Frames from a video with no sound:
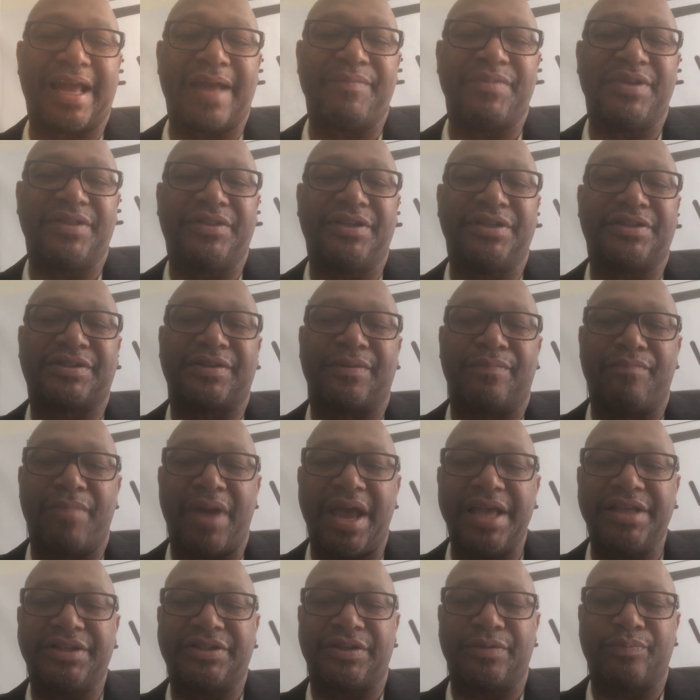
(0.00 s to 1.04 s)
got me this
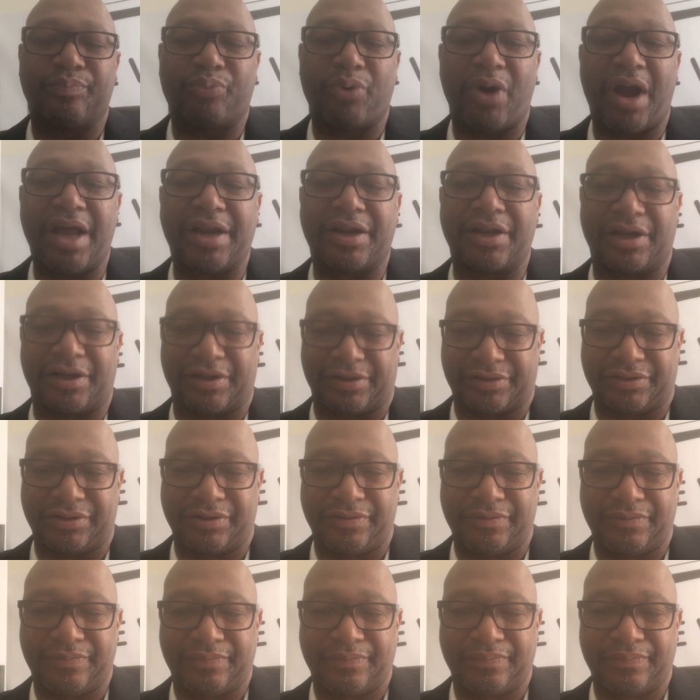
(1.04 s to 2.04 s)
amazing product.